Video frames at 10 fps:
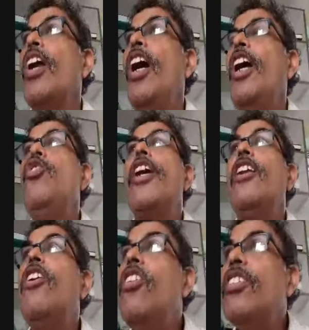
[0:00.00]
You
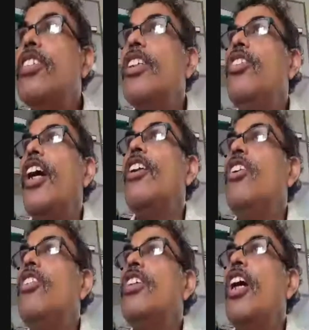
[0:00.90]
cannot
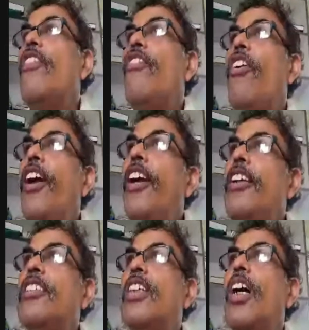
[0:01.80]

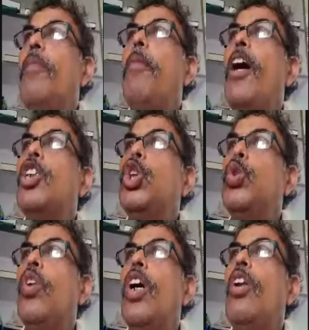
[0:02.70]
avoid the
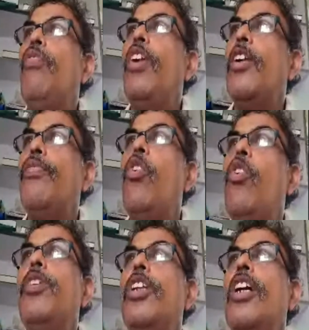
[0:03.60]
virtual
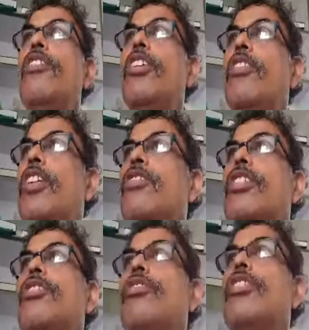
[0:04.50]
platform in our
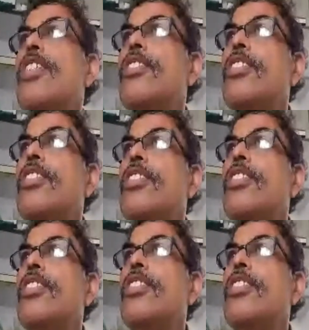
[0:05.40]
education system.